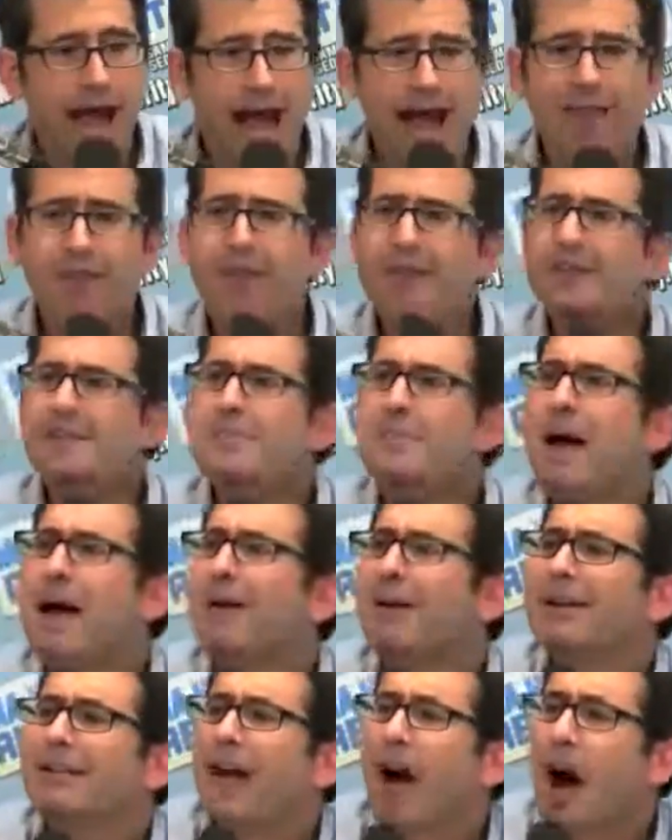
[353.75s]
And this
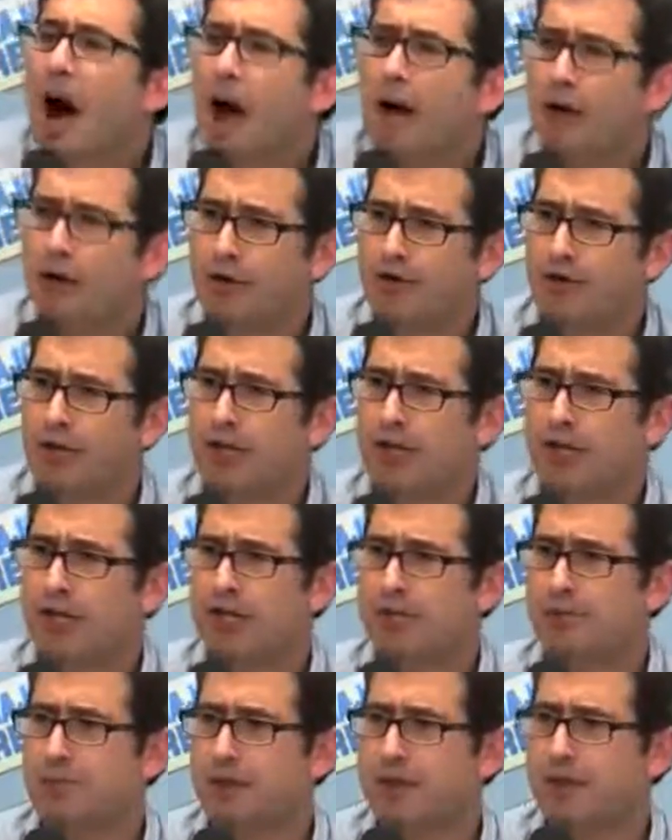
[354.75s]
meritocracy she
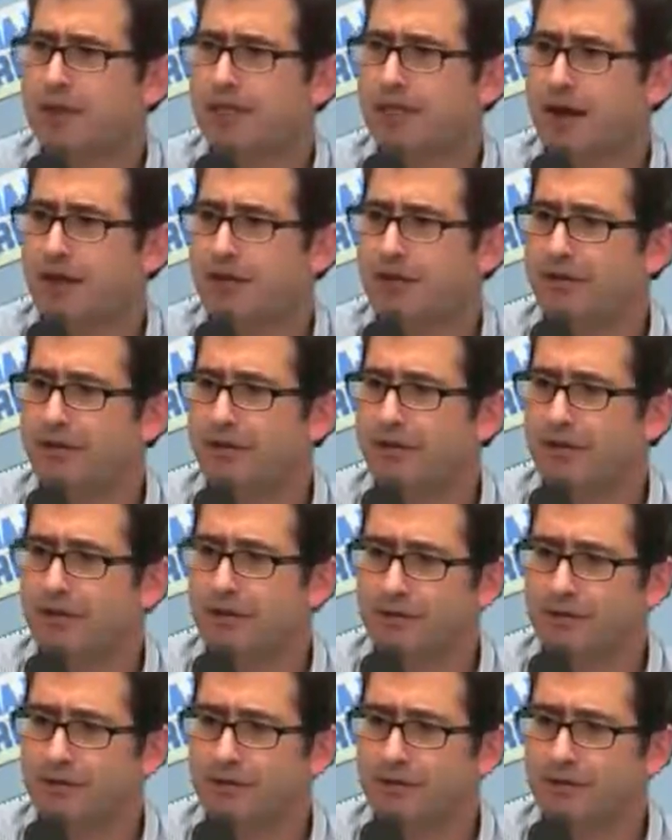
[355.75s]
speaks of.